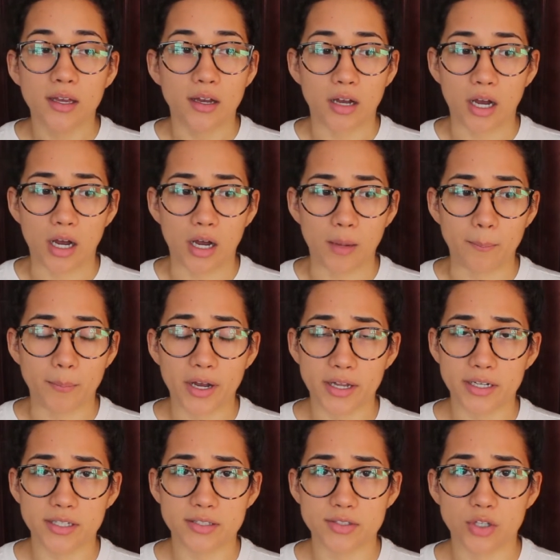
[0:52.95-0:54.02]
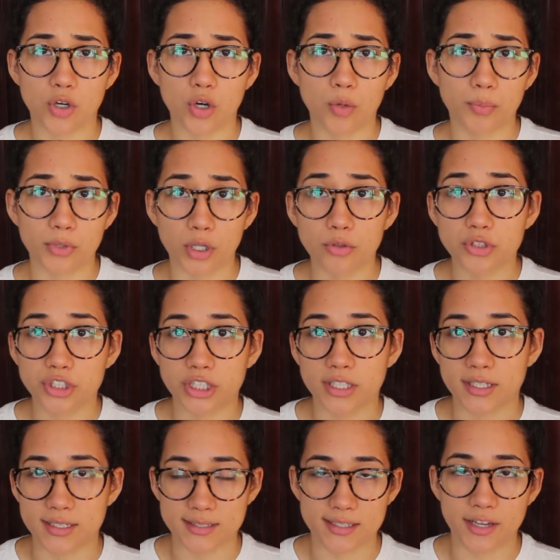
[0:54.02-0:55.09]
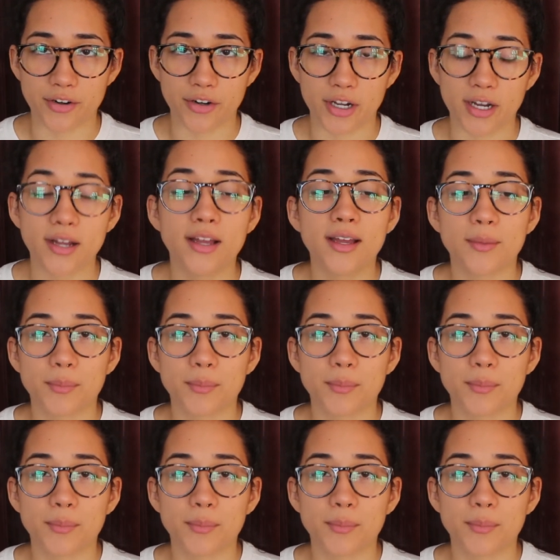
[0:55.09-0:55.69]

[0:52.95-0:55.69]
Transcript: um, body soap, lotion, etc.